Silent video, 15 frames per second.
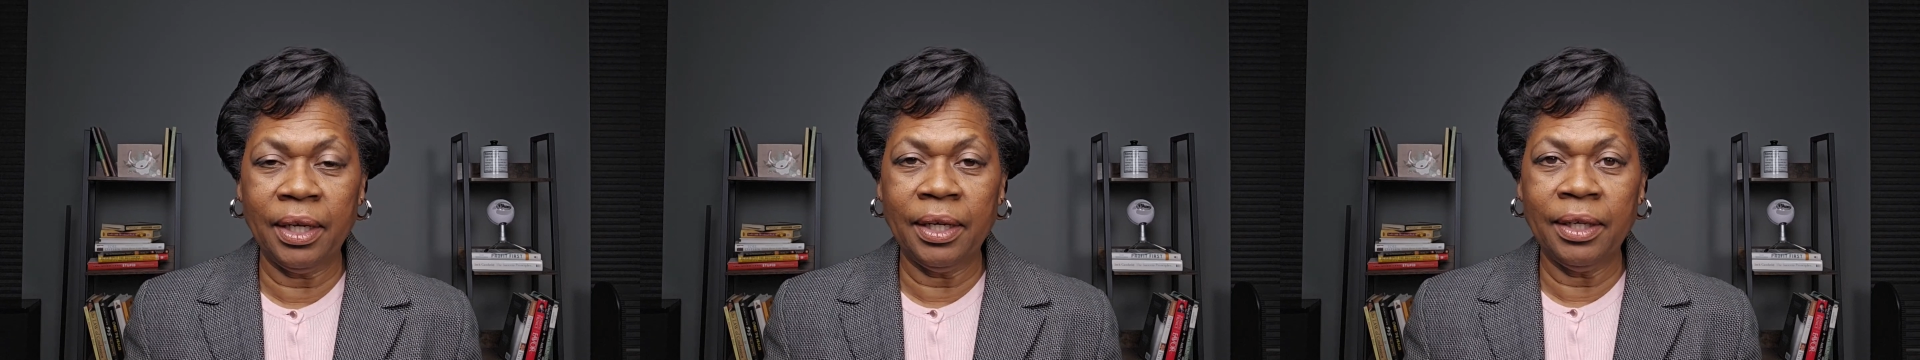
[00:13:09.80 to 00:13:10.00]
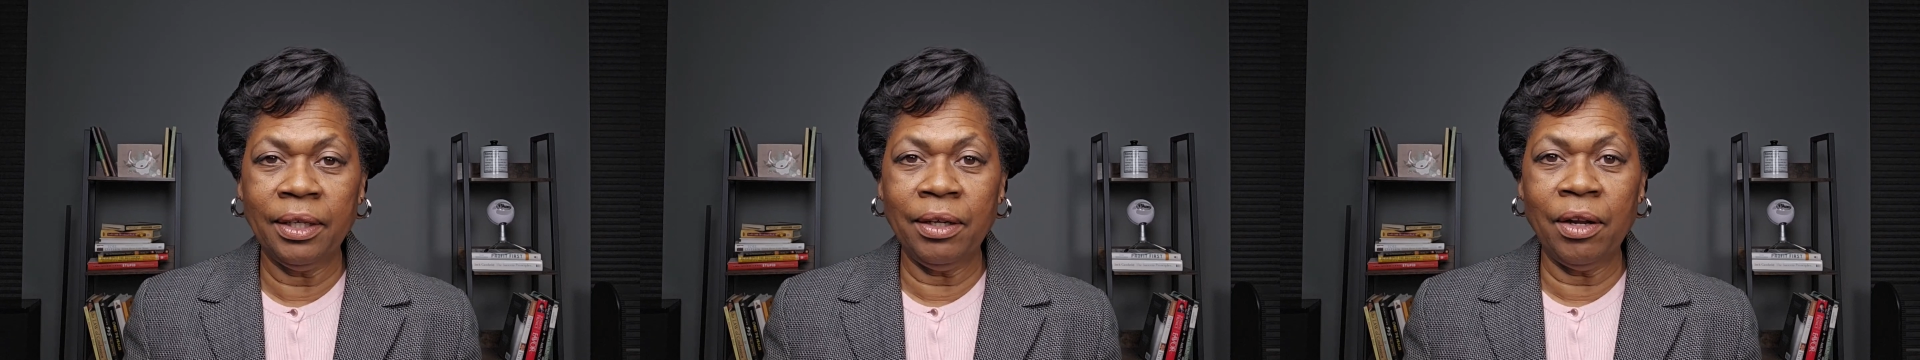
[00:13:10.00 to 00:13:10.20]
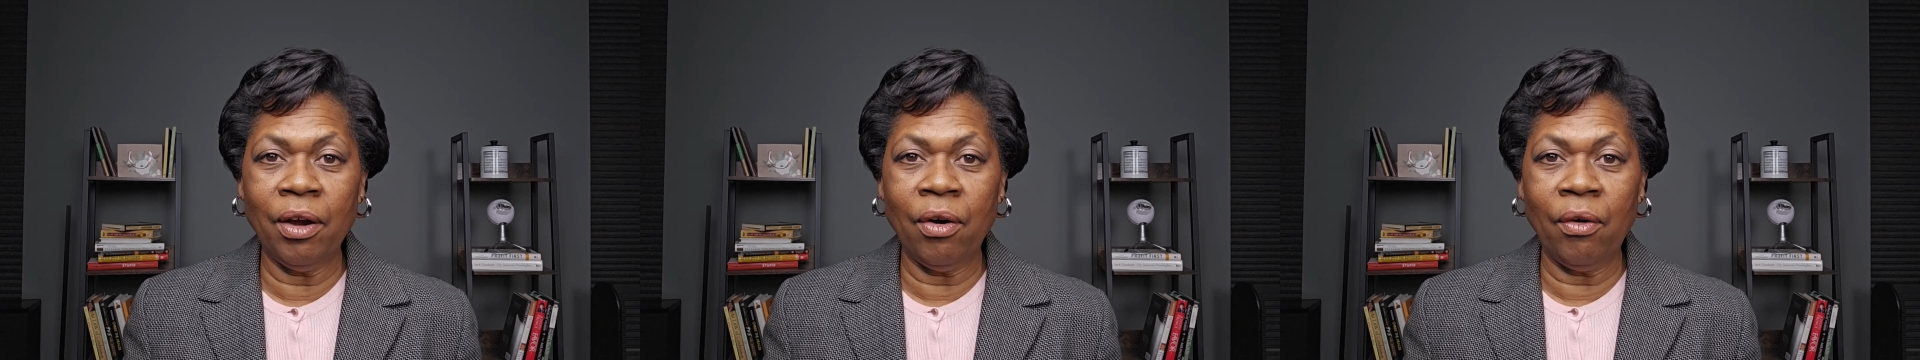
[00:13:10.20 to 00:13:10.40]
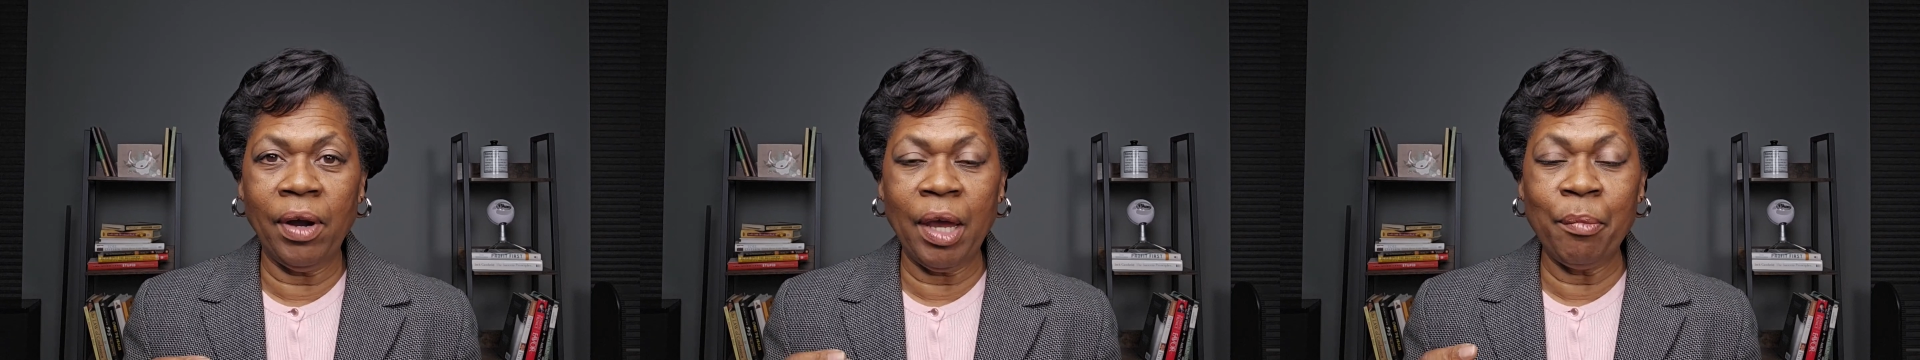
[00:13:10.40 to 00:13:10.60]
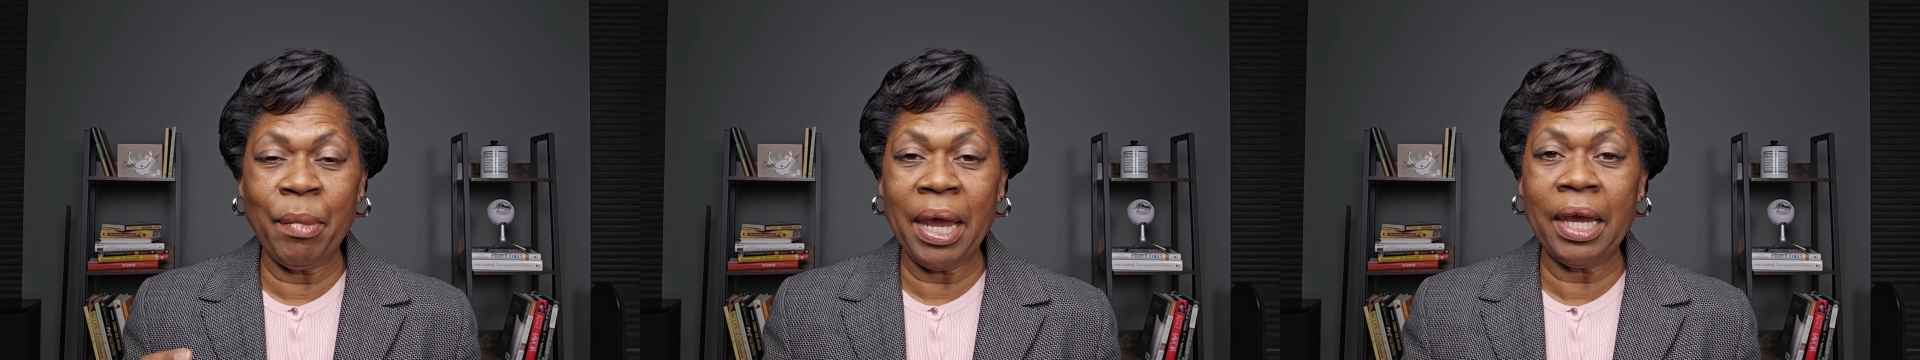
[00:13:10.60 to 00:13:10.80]

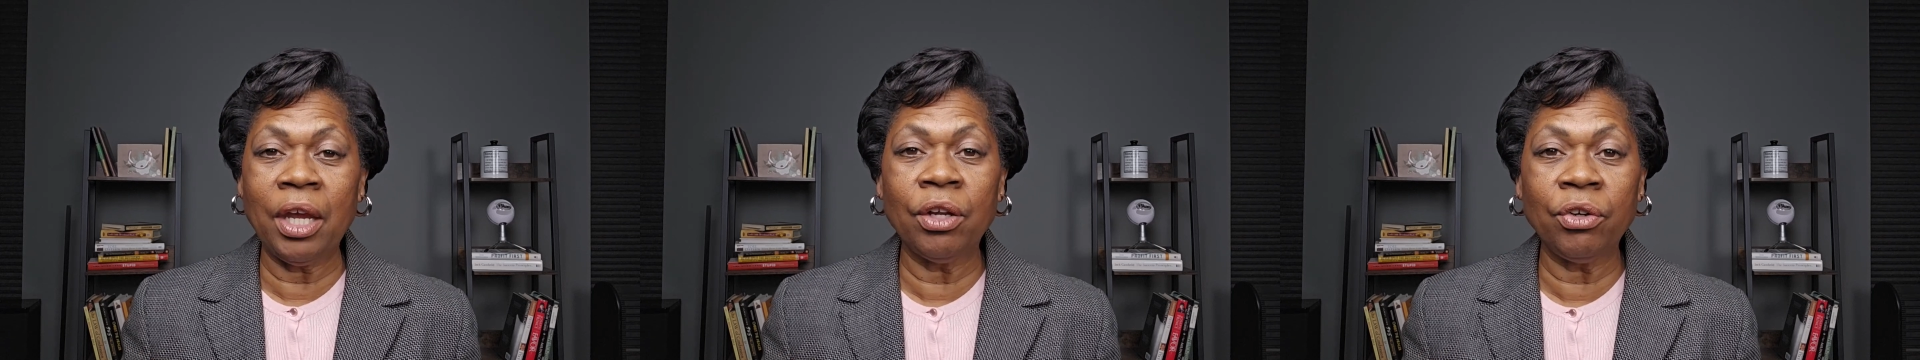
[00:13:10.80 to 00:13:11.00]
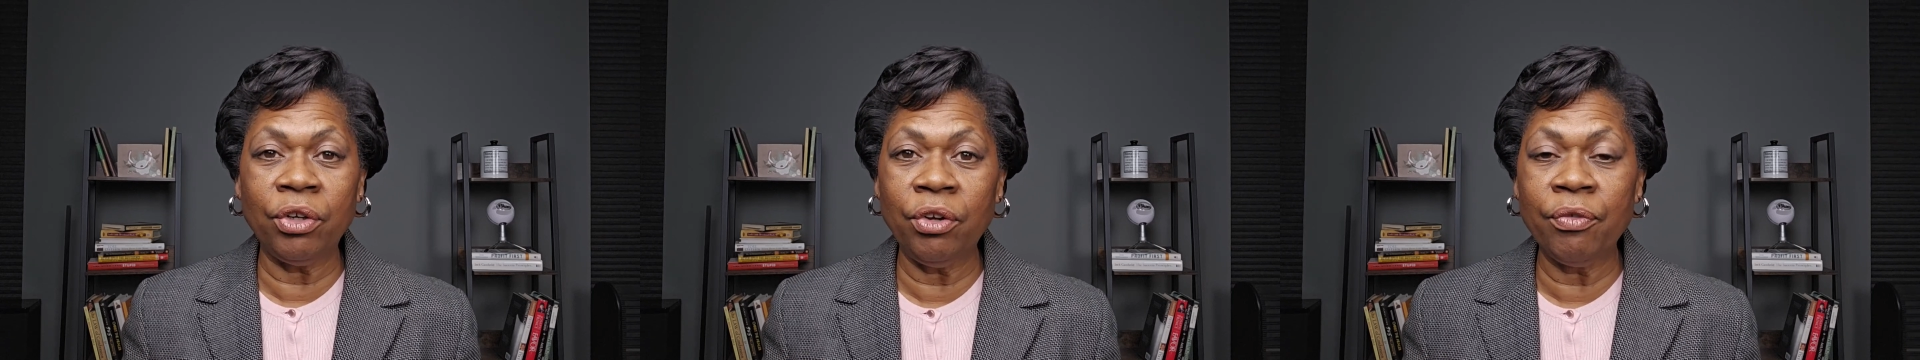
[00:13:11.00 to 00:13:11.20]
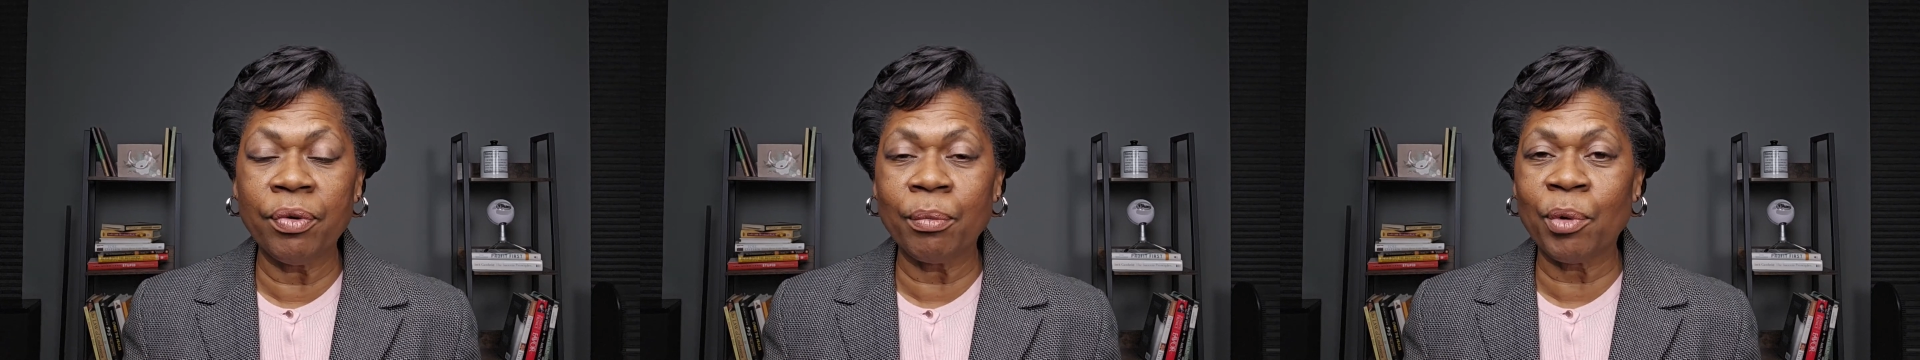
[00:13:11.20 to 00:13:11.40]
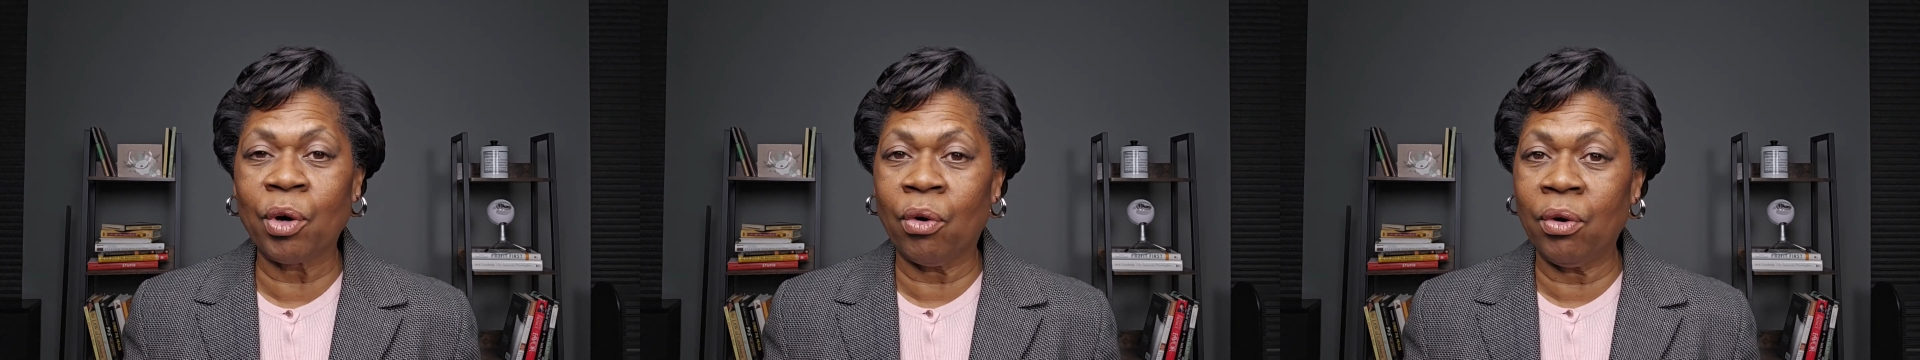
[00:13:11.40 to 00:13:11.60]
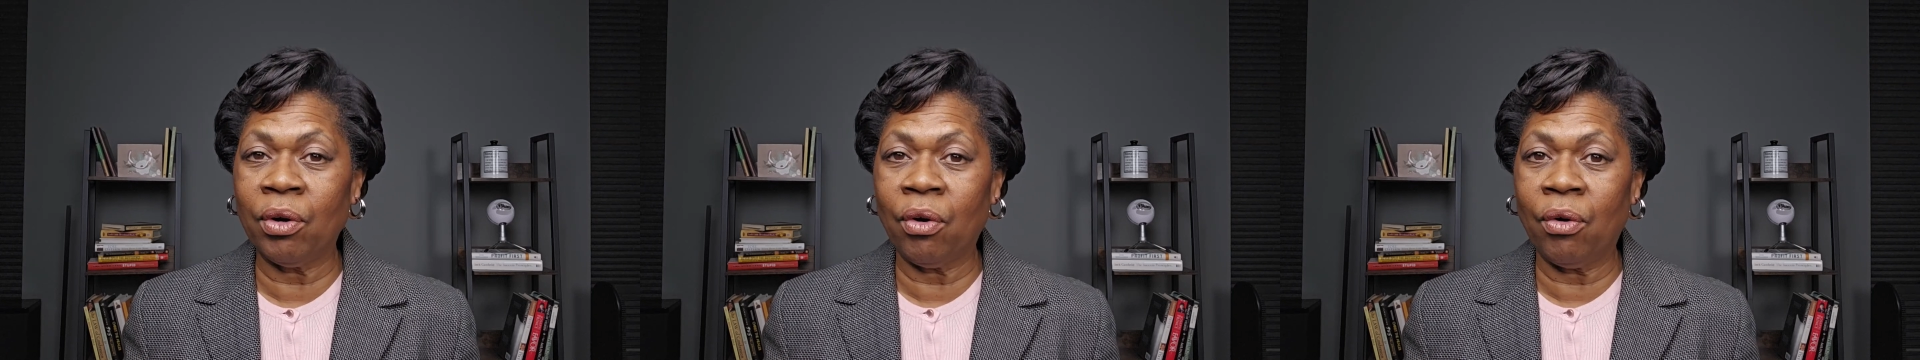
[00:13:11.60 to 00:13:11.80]
and may hinder you from
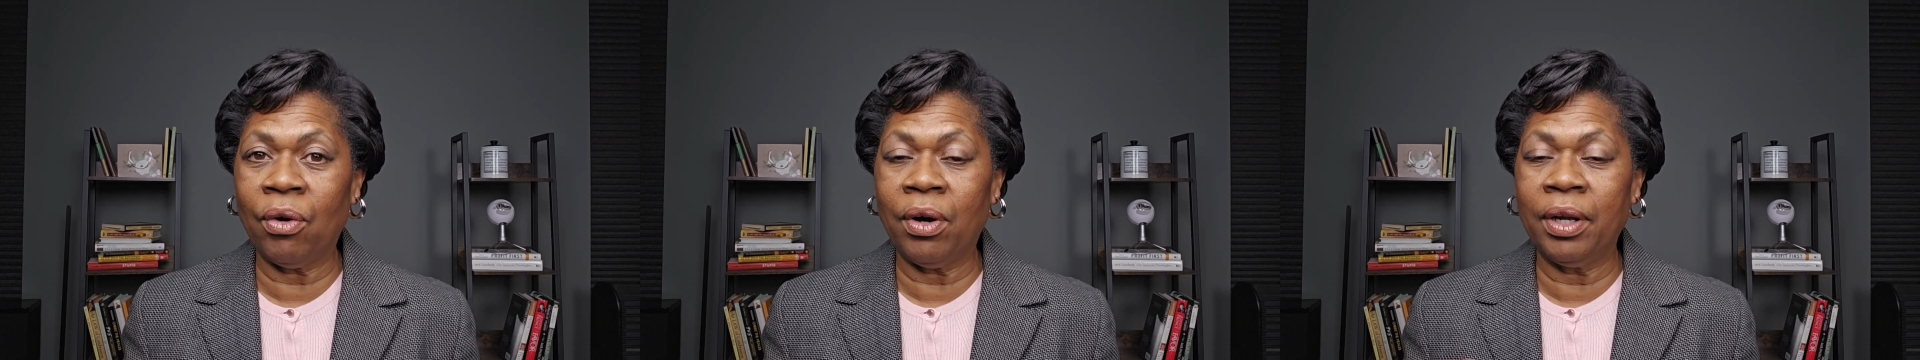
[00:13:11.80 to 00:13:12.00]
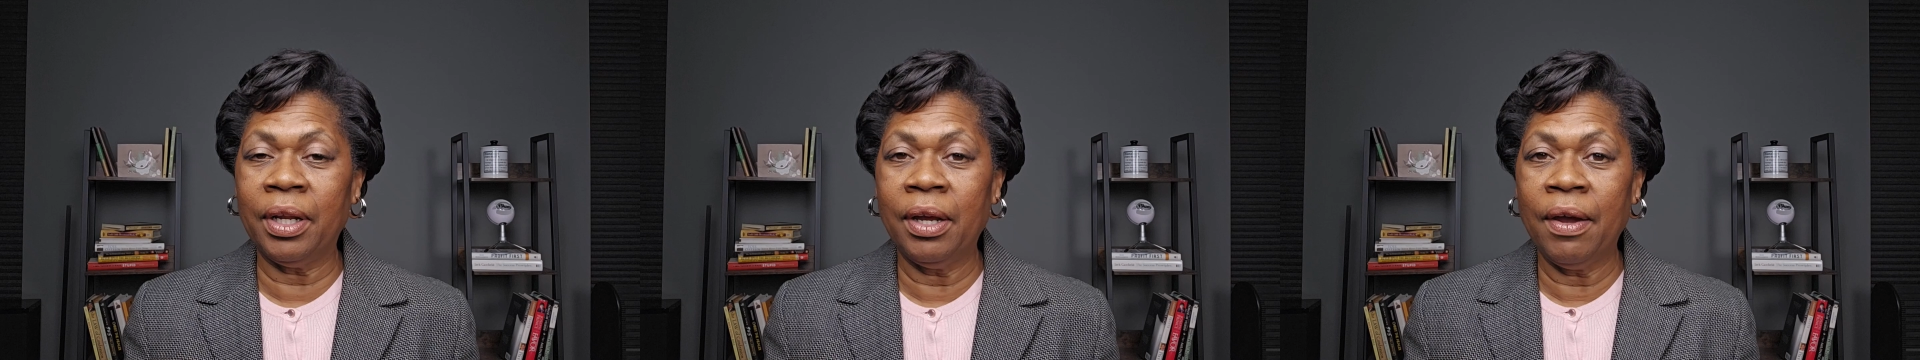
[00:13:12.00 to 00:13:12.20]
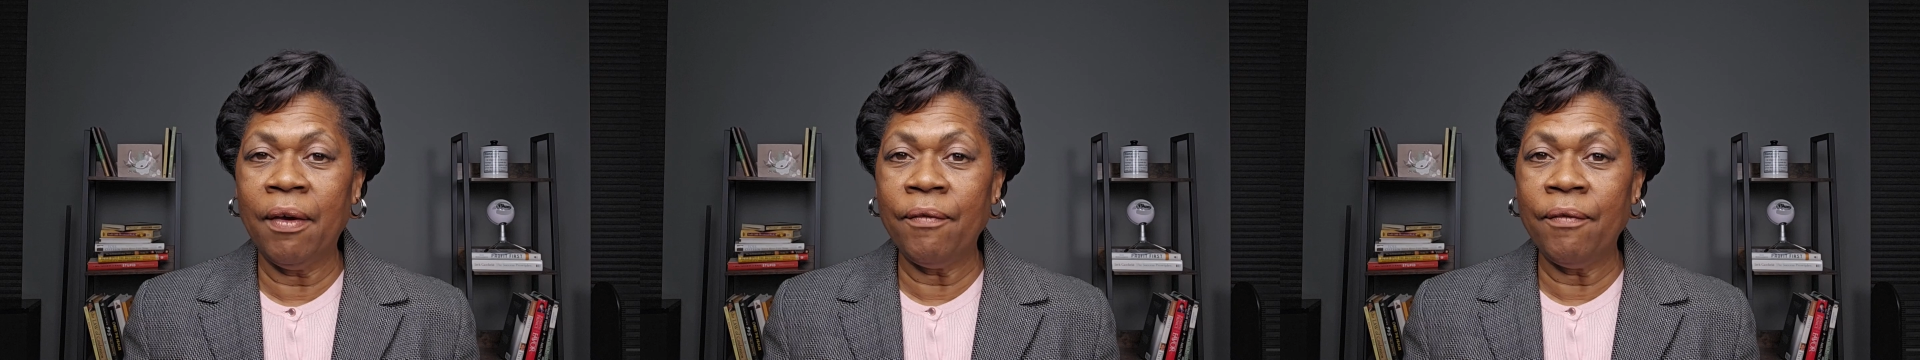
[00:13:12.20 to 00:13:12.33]
going on